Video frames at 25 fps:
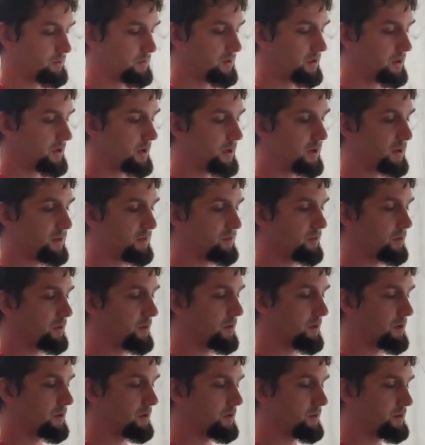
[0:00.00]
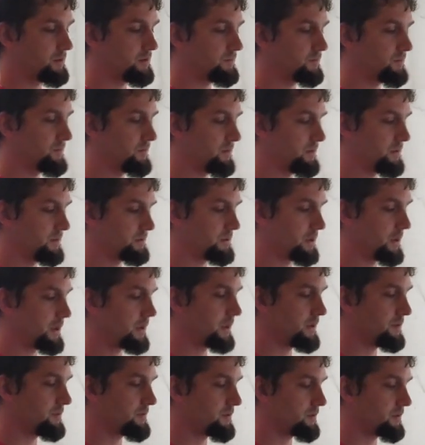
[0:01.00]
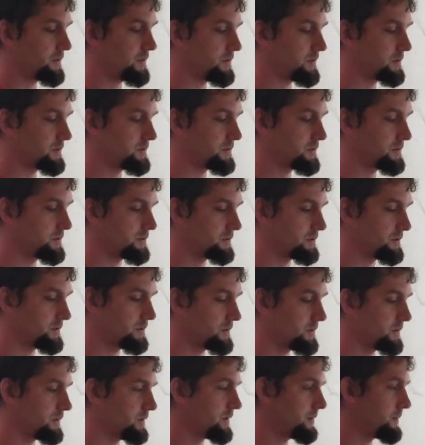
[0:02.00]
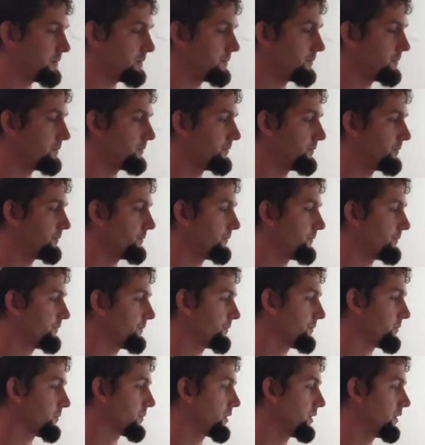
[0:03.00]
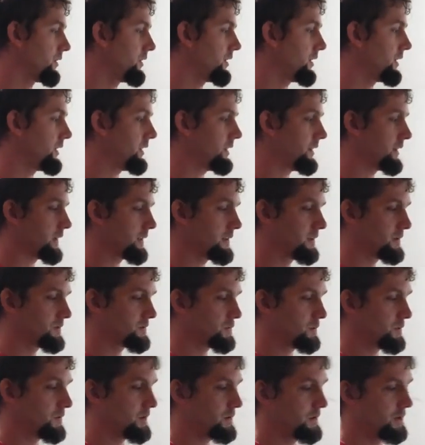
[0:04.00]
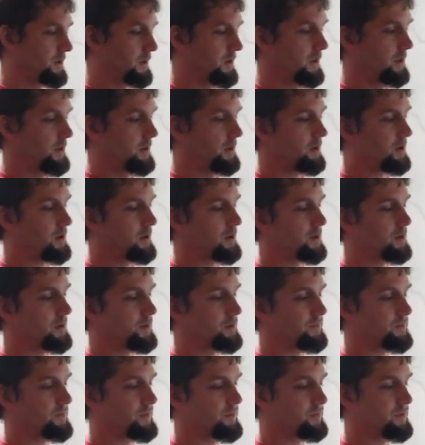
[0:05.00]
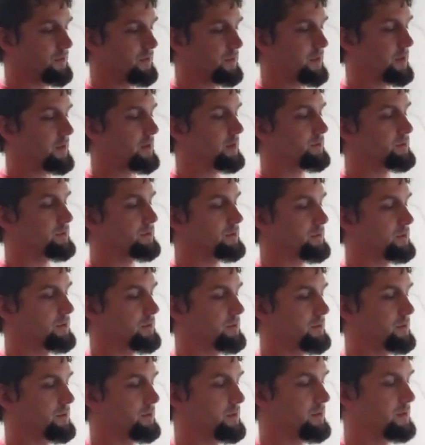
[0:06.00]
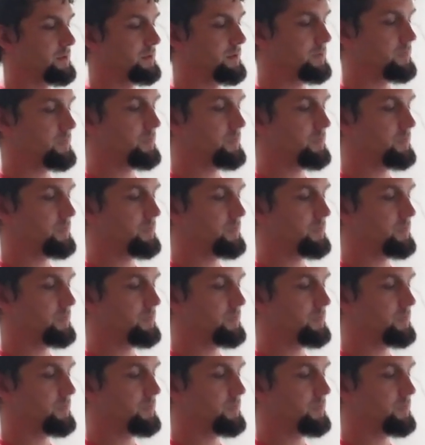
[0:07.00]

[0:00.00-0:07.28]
But 9,400 is high for us. And like this one, 150,000, it